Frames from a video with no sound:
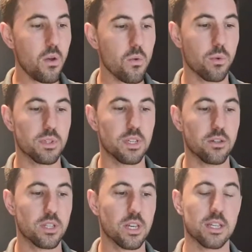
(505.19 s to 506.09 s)
what was
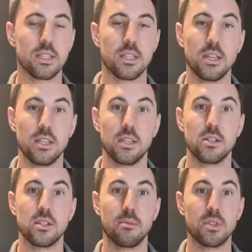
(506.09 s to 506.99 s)
interesting is there
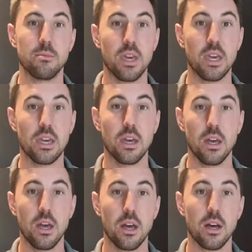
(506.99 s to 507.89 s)
seemed to be
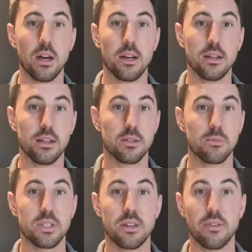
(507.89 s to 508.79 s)
a
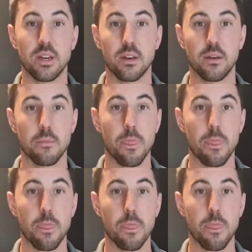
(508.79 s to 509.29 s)
specific